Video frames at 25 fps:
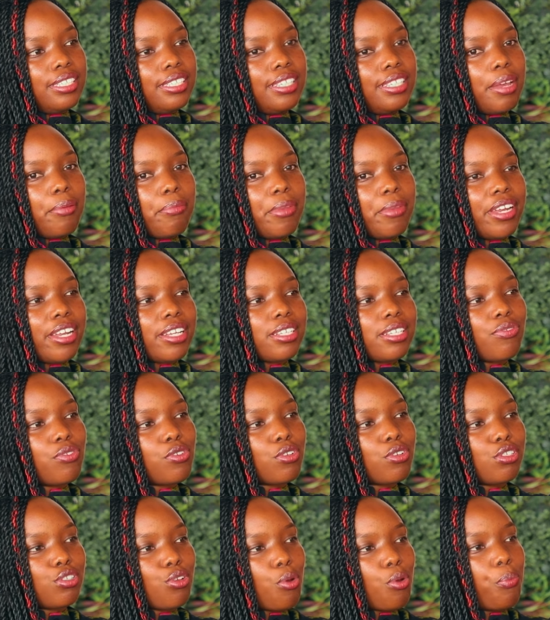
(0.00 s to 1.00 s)
They made us
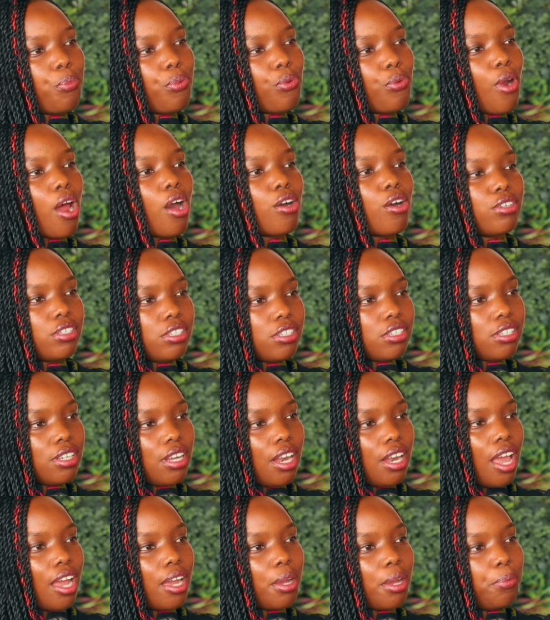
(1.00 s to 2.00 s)
feel so proud
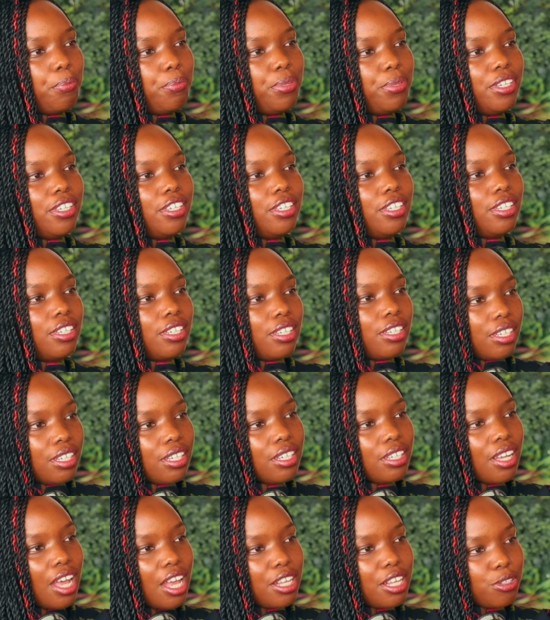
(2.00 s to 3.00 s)
to, like, be
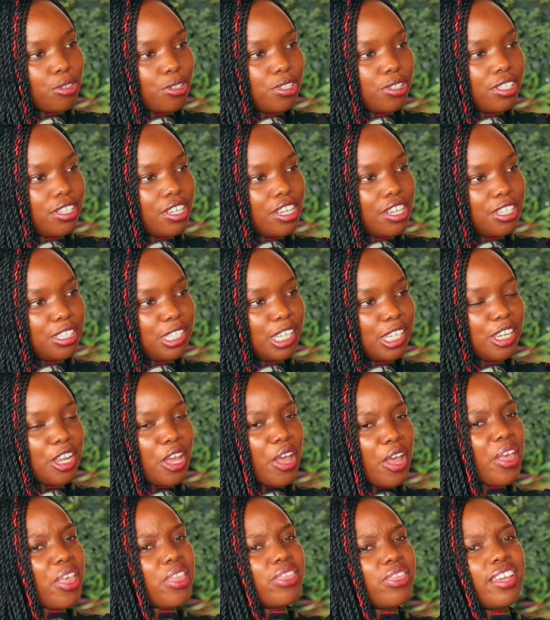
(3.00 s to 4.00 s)
associated.
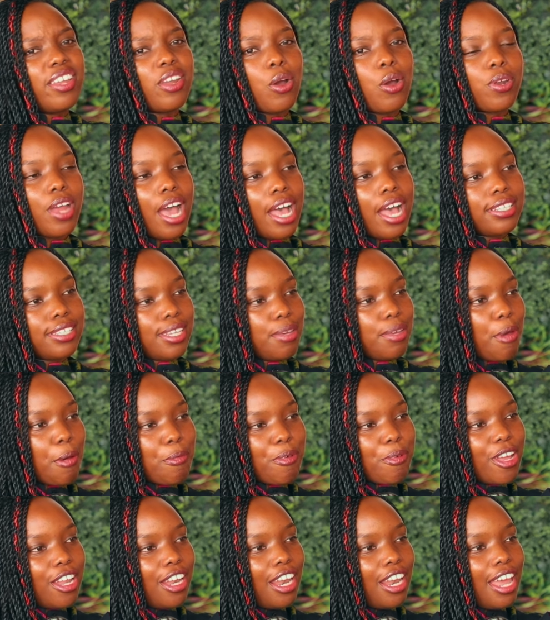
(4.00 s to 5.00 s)
Then I would ask him
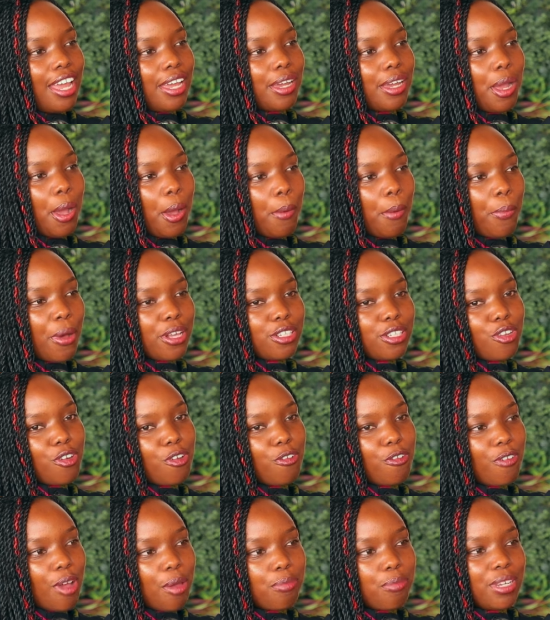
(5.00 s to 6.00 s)
about, like,
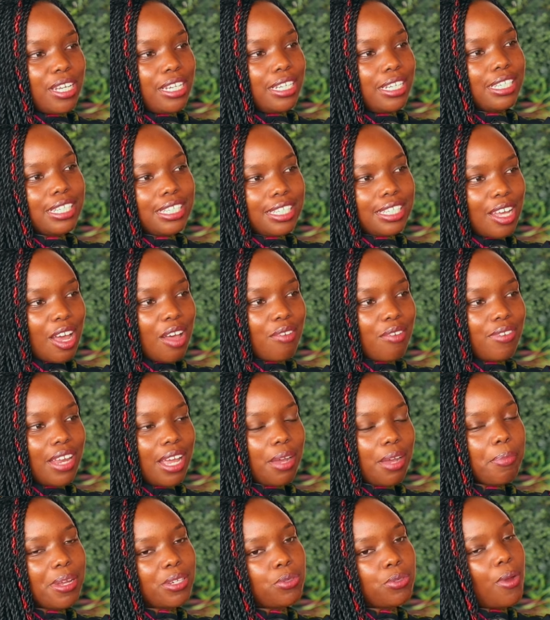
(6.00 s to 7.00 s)
personal family stuff.
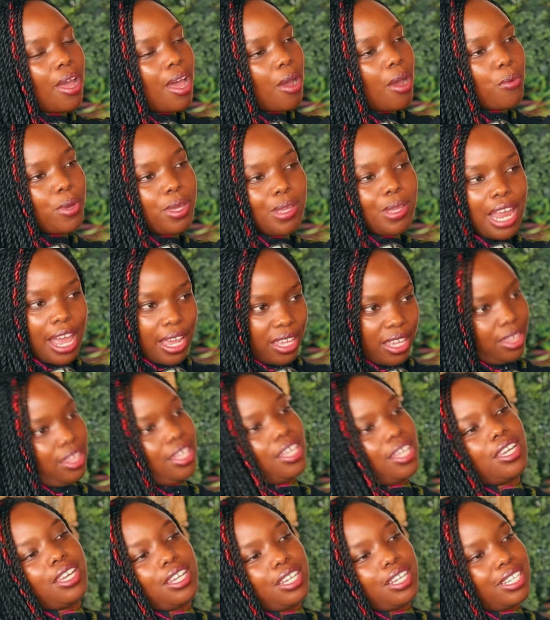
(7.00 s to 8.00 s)
Like, but why are we like
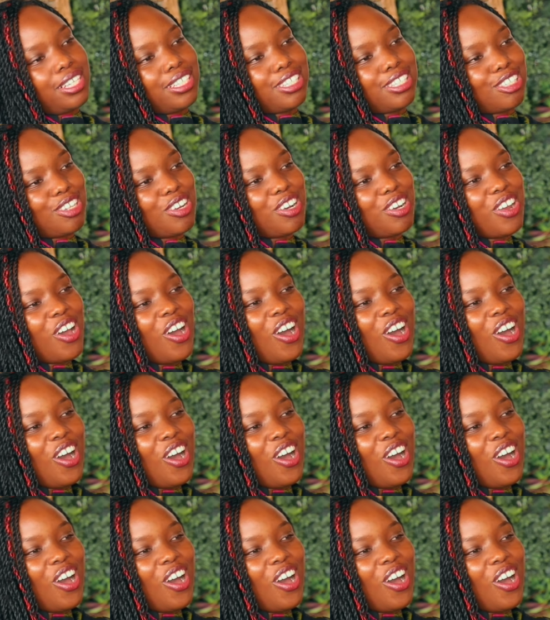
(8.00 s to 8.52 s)
this? You know?